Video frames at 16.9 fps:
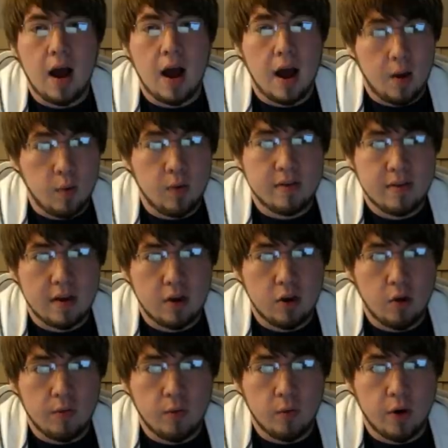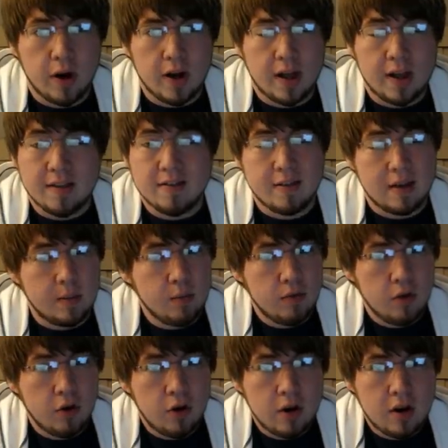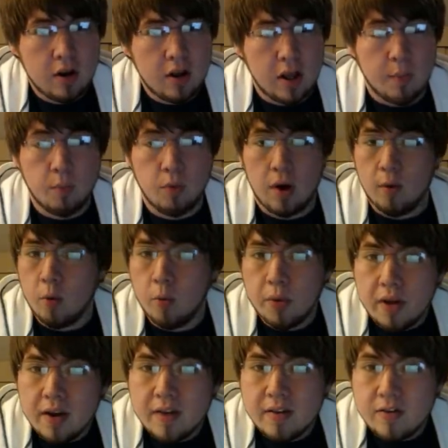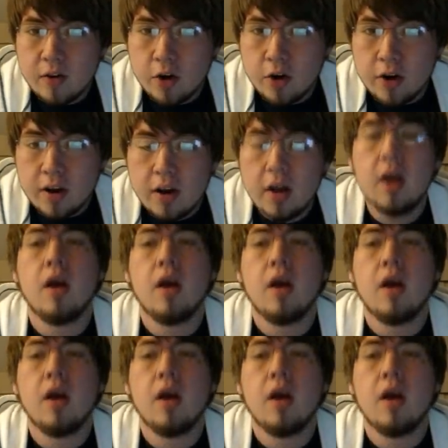I would say go for it. It seems good, it probably is good.